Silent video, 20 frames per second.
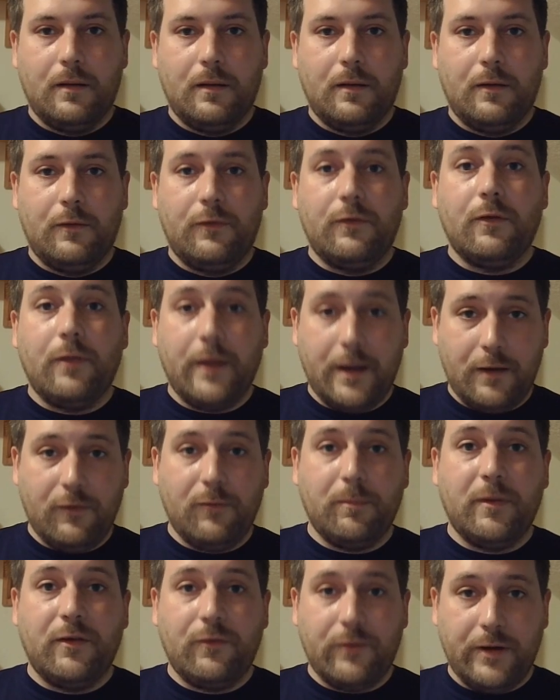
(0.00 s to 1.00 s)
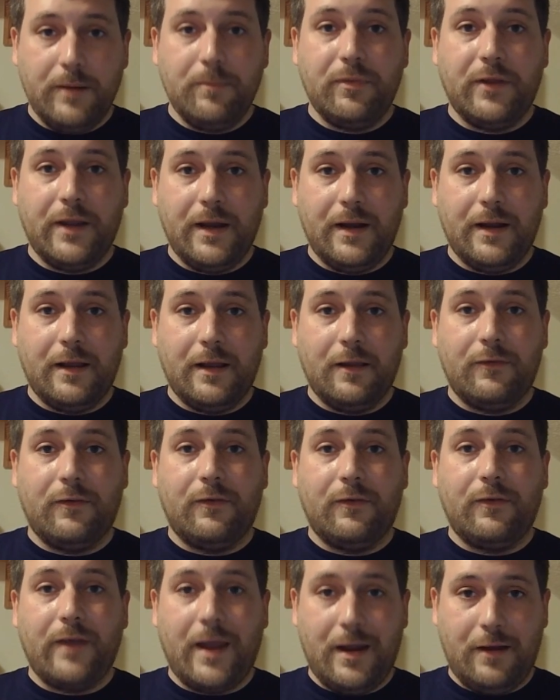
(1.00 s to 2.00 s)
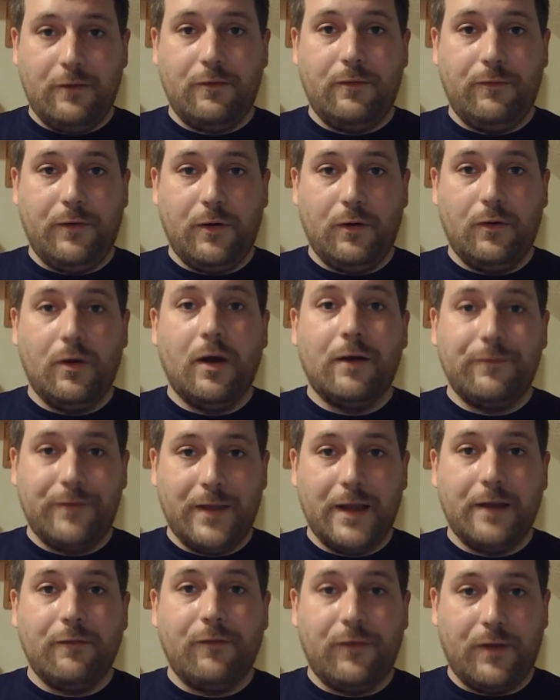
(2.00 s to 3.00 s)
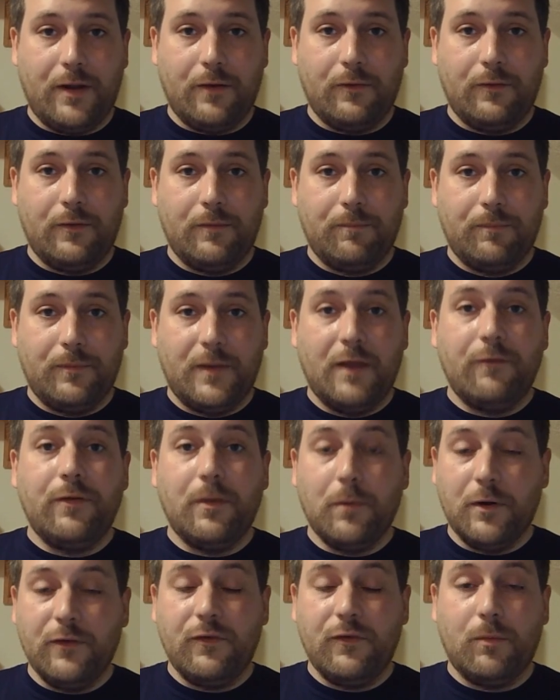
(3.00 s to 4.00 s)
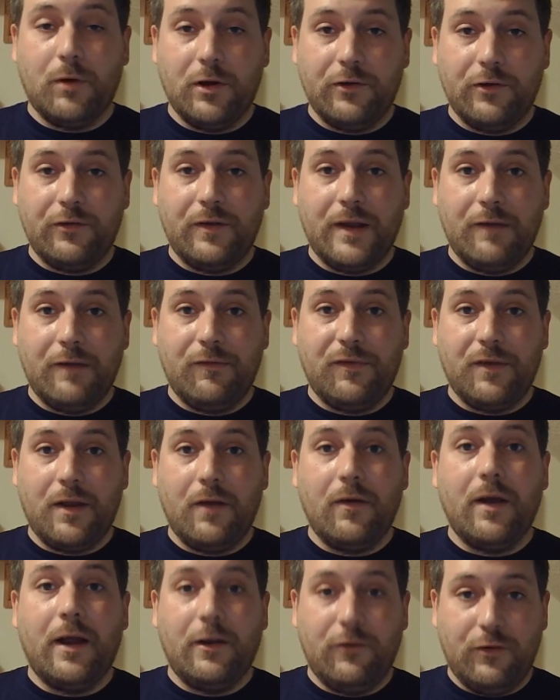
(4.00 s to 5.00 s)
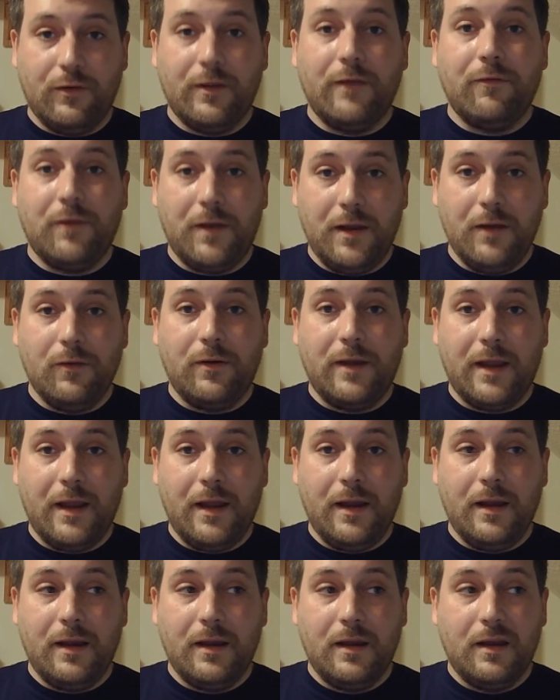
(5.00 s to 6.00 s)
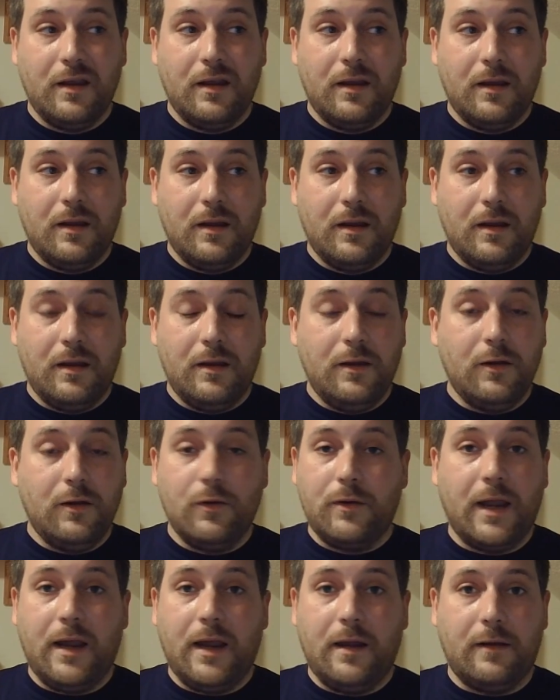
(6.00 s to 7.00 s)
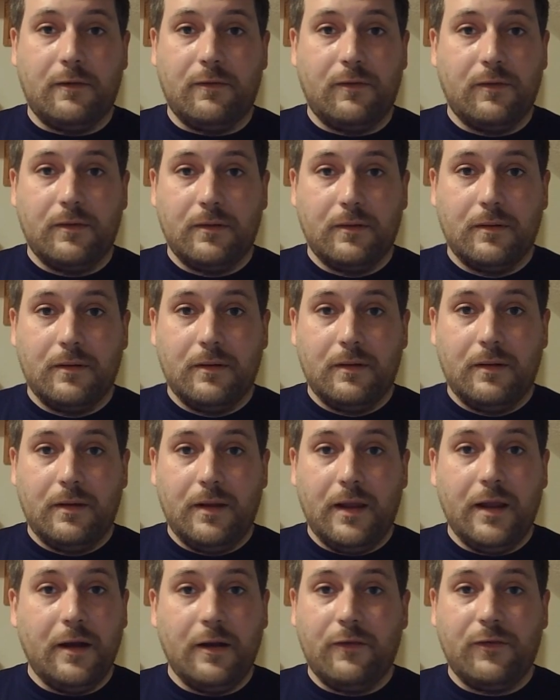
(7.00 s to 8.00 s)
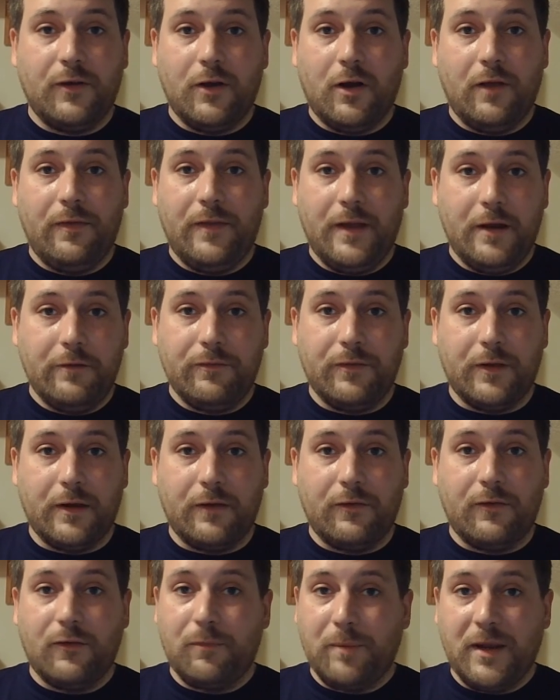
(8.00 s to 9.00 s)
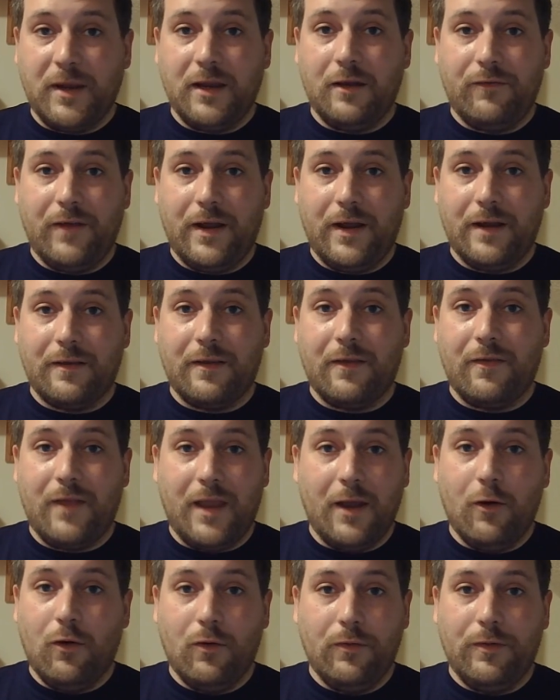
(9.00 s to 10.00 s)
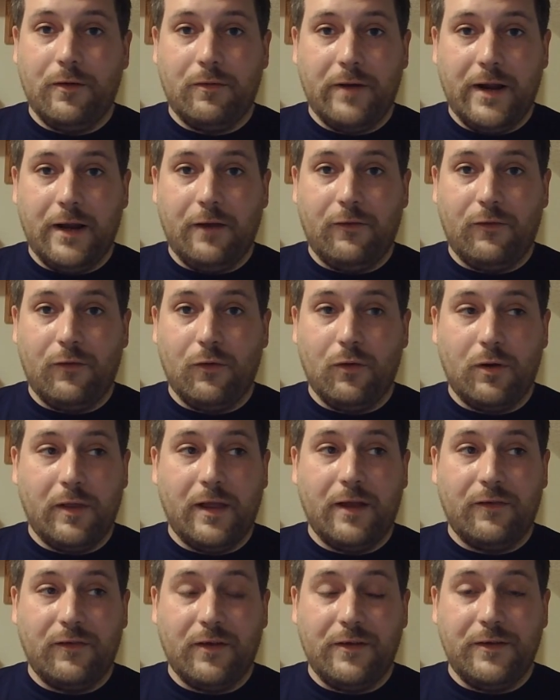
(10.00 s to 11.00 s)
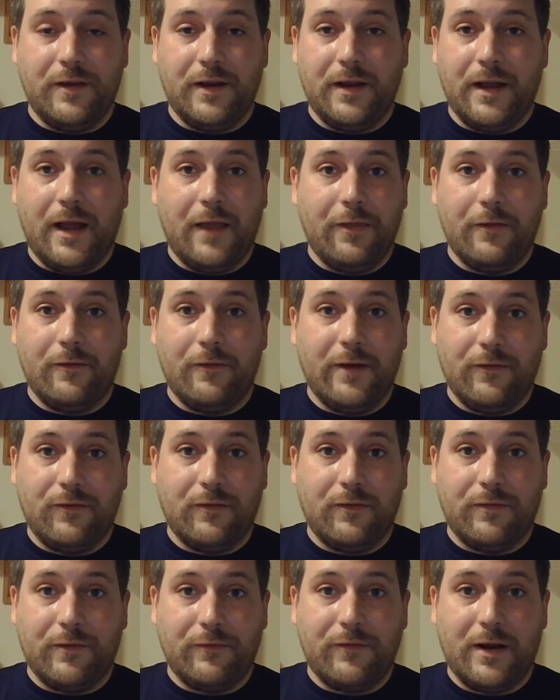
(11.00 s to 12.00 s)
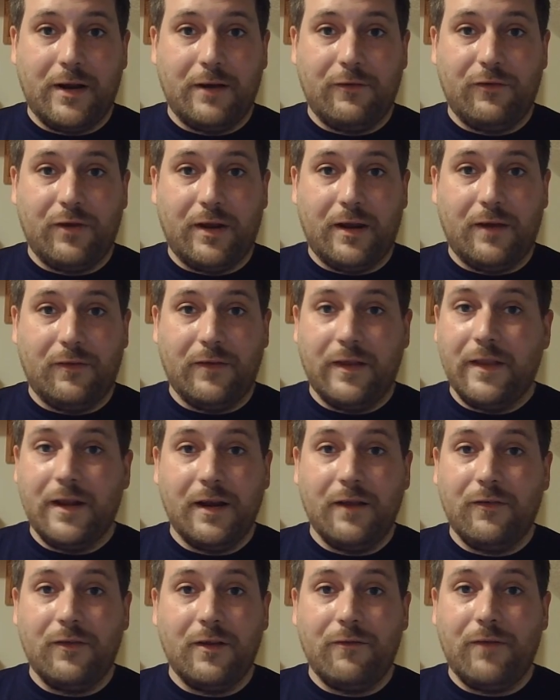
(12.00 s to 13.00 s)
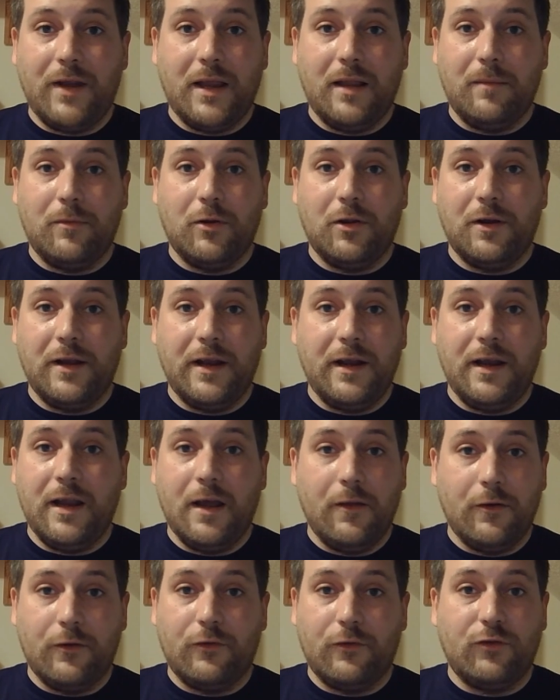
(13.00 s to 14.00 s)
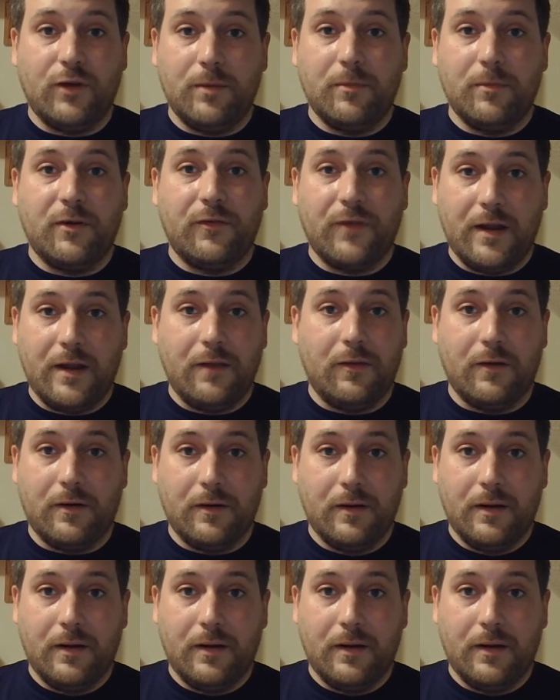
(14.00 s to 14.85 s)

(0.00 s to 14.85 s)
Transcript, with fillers: So that's my screenplay analysis and review of Knives Out. If you want to watch Knives Out and you live in the U K, you can't. It isn't on Netflix, despite the fact that they own the rights to Glass Onion and the rest of the franchise, and it isn't available on any other streamers either.